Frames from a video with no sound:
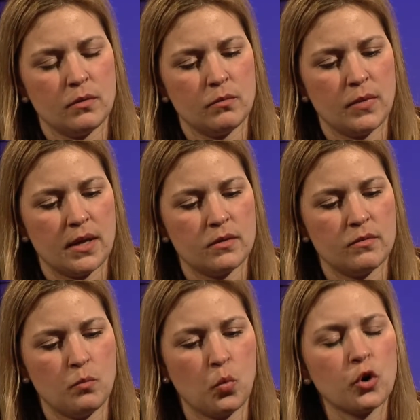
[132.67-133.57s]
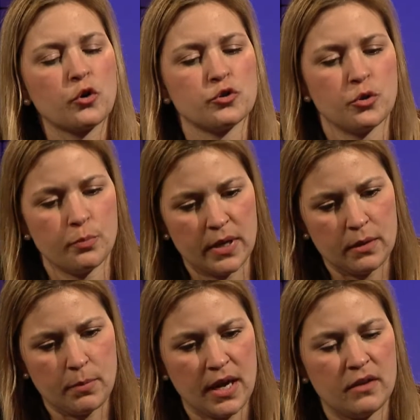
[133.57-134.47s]
that workers are
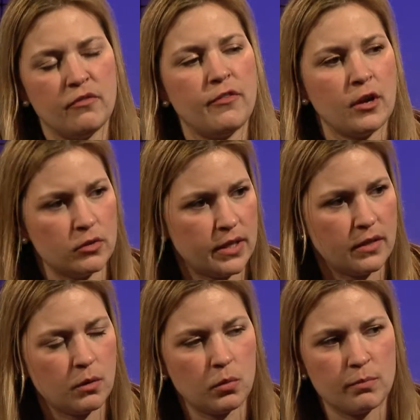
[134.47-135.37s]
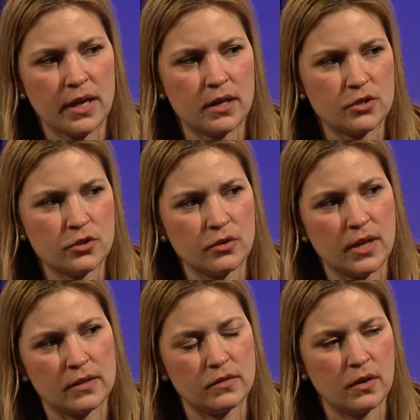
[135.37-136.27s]
being paid fairly. They're making sure
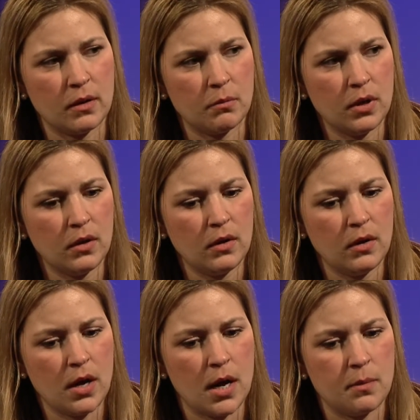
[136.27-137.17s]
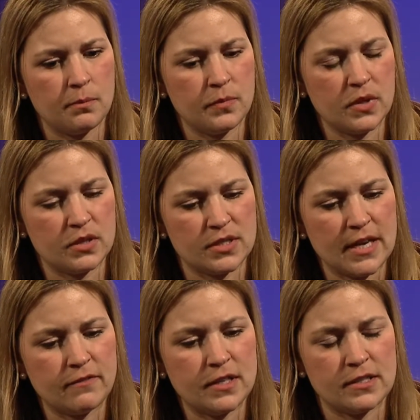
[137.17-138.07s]
that your
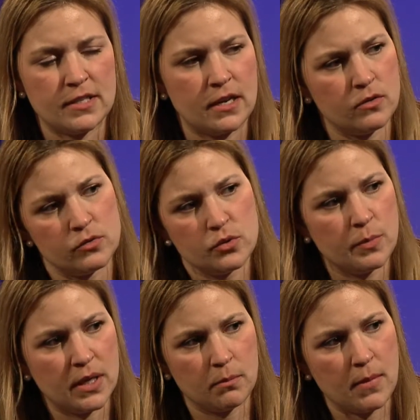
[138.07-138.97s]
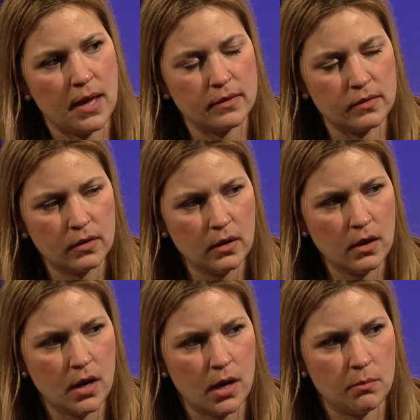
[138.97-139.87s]
safety standards are being met,
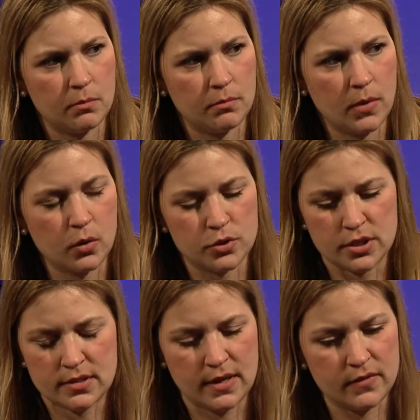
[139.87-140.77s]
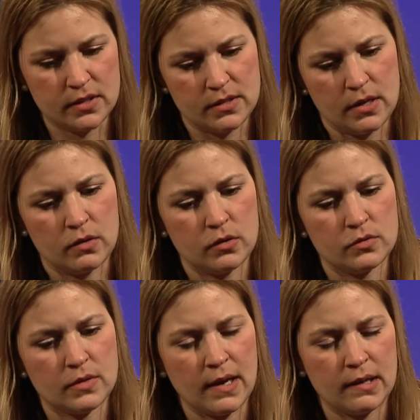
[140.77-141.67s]
OSHA safety
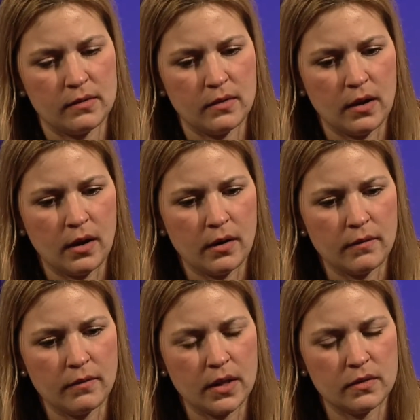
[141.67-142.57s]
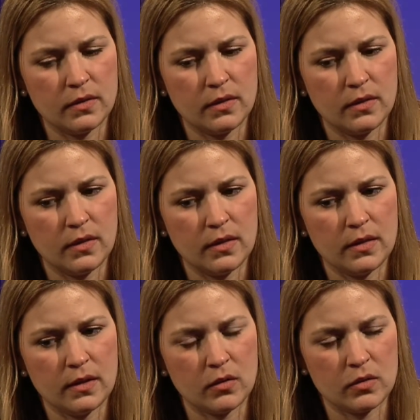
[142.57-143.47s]
standards, and
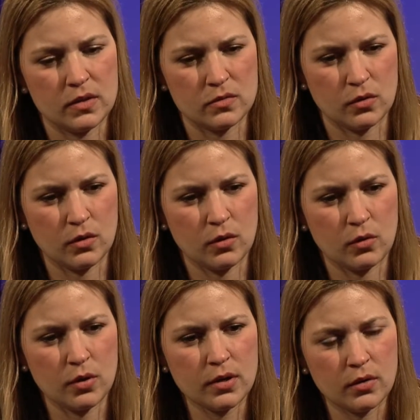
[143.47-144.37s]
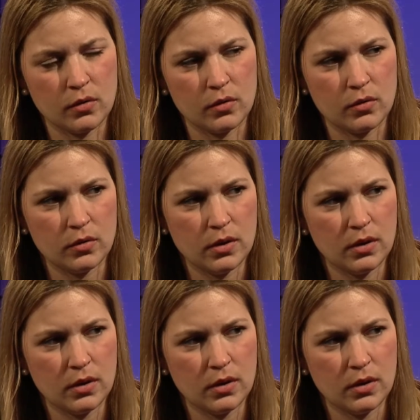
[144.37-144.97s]
these are critical